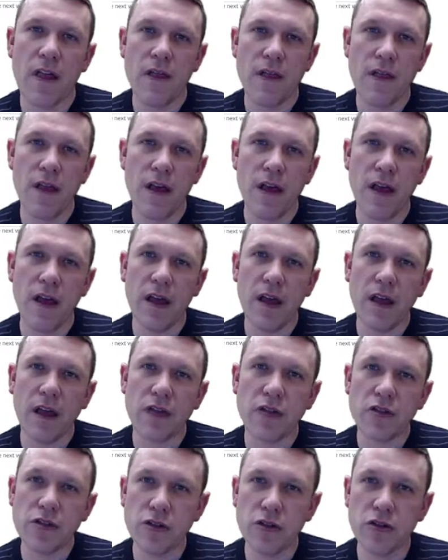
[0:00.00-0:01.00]
the
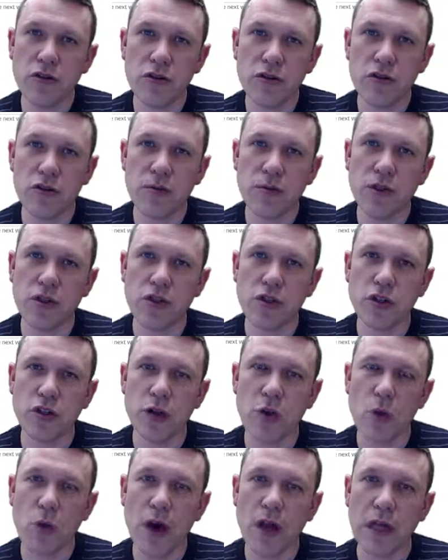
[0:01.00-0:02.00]
term is you're
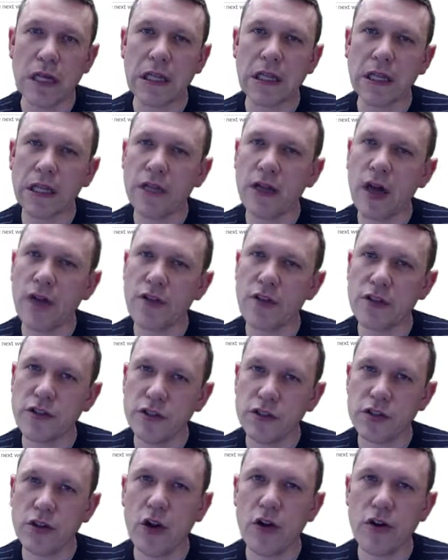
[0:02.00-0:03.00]
going to want to click on the
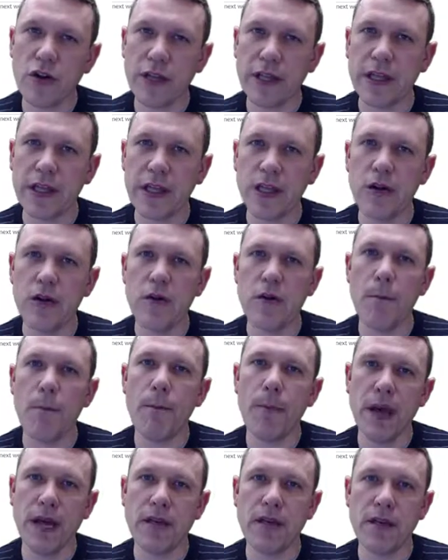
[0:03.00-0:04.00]
Start Here
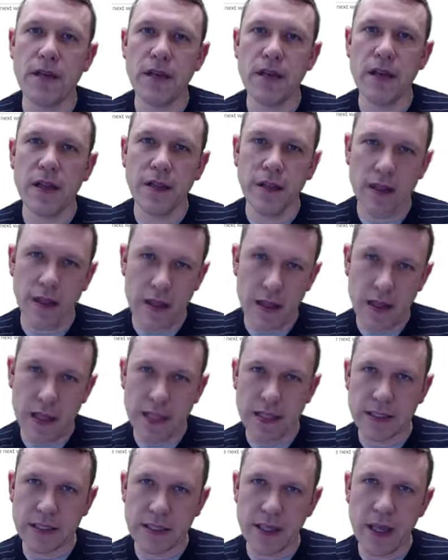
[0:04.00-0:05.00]
button
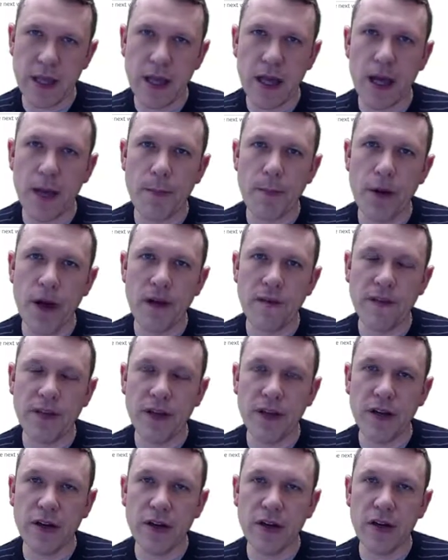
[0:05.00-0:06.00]
that's uh, above
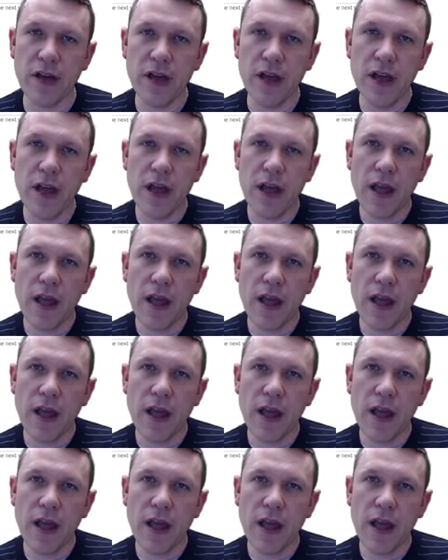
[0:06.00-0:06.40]
here